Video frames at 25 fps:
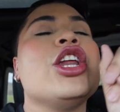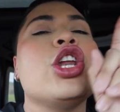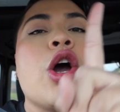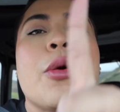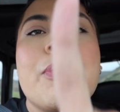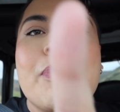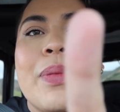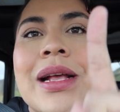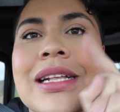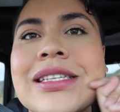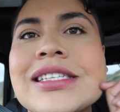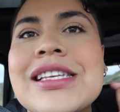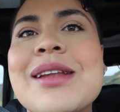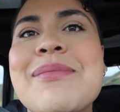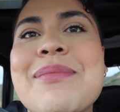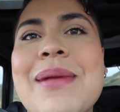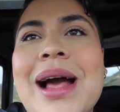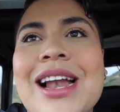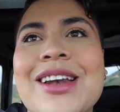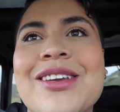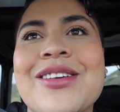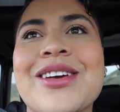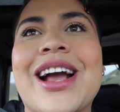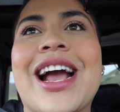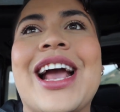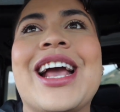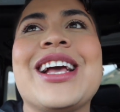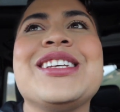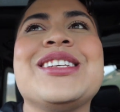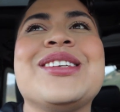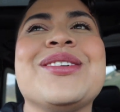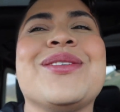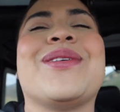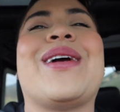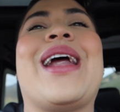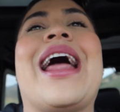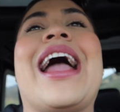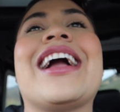no piensen mal, you guys.
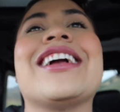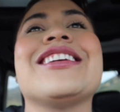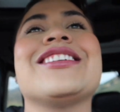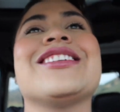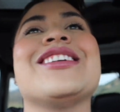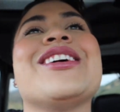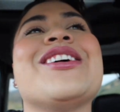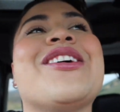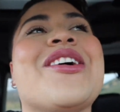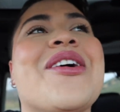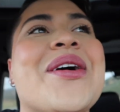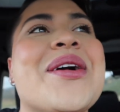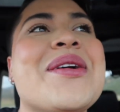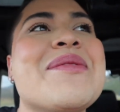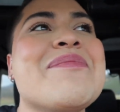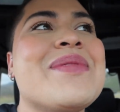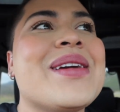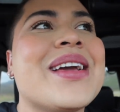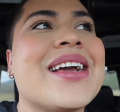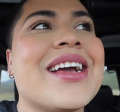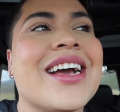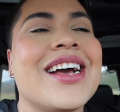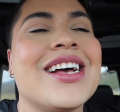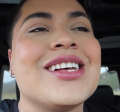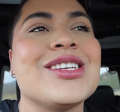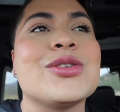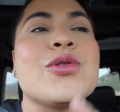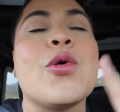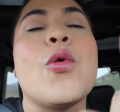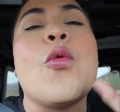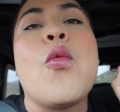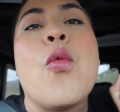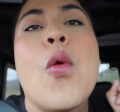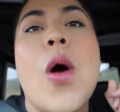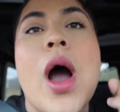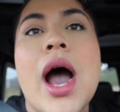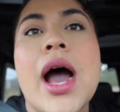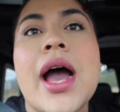We're actually going because,
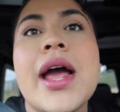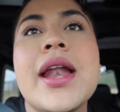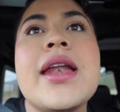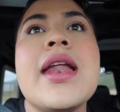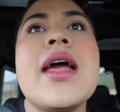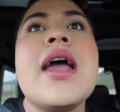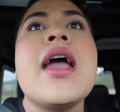one,